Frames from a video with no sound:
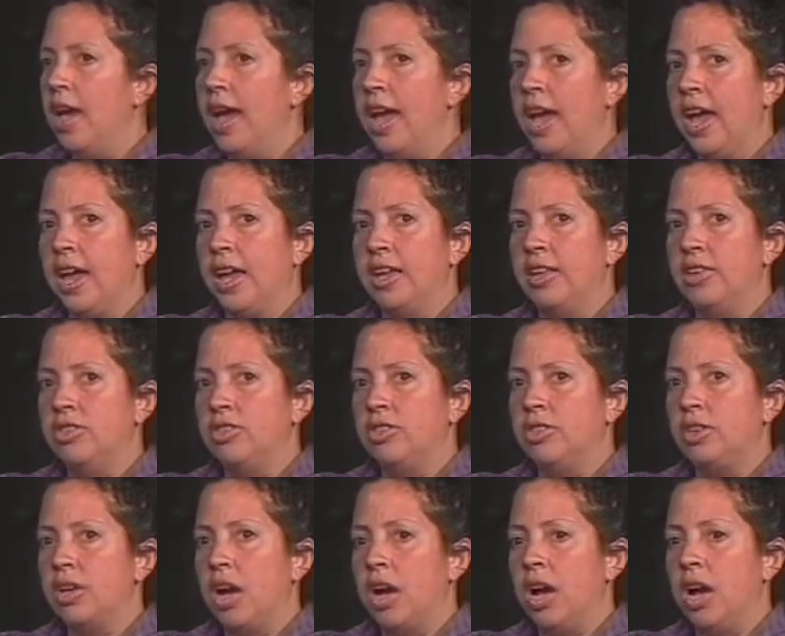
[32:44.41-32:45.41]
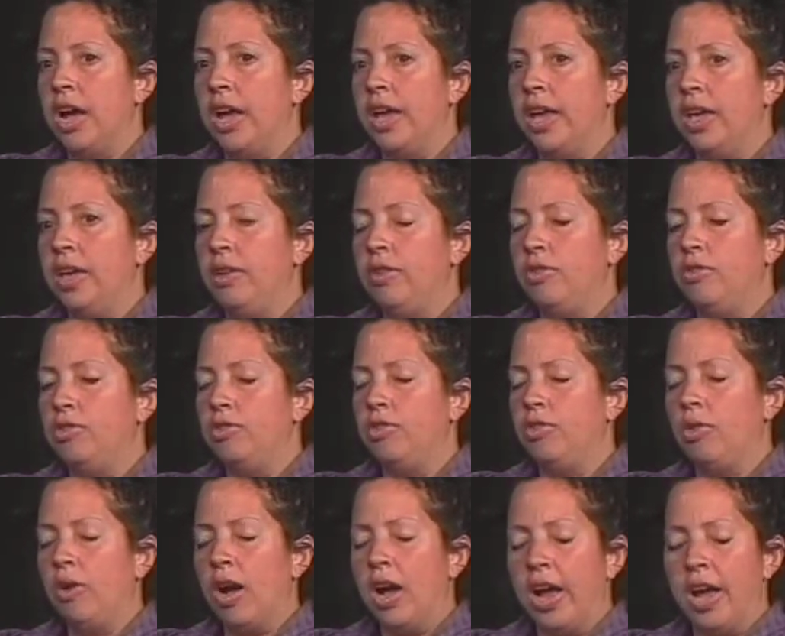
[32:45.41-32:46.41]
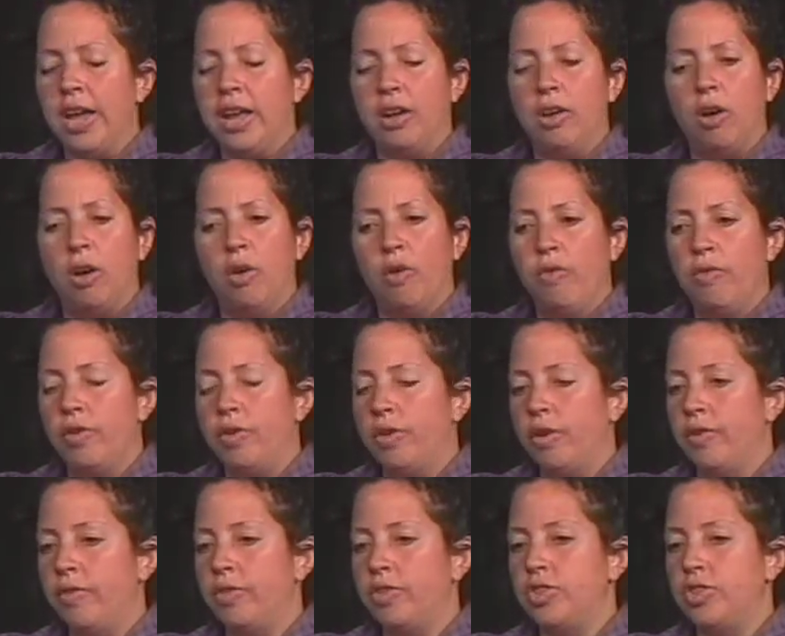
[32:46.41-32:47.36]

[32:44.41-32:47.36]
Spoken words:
And I tried over and over